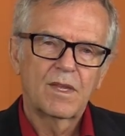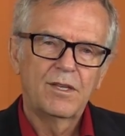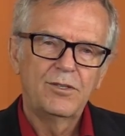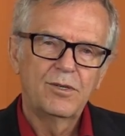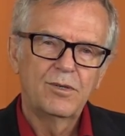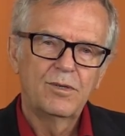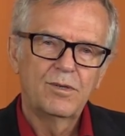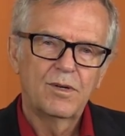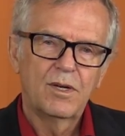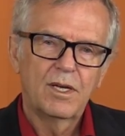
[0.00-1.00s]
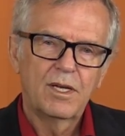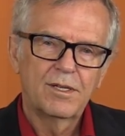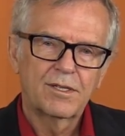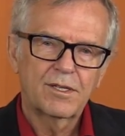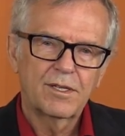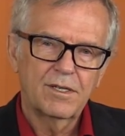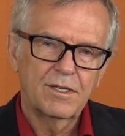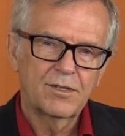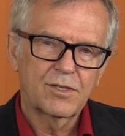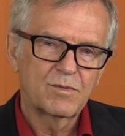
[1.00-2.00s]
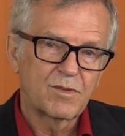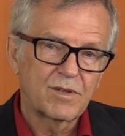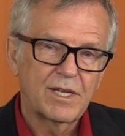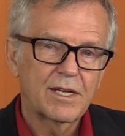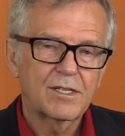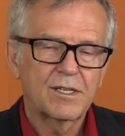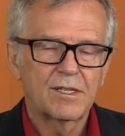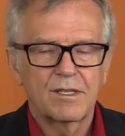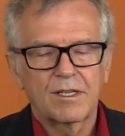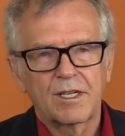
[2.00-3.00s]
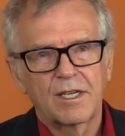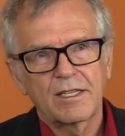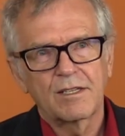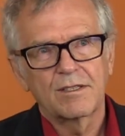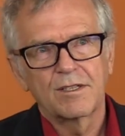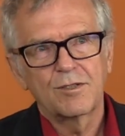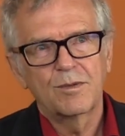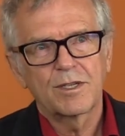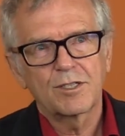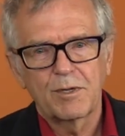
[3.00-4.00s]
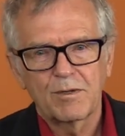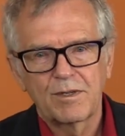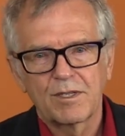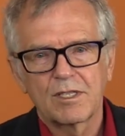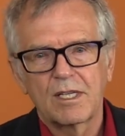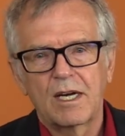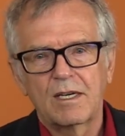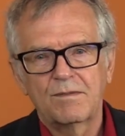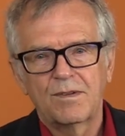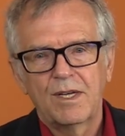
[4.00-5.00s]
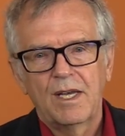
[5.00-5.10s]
you, in terms of connectedness, you experience love,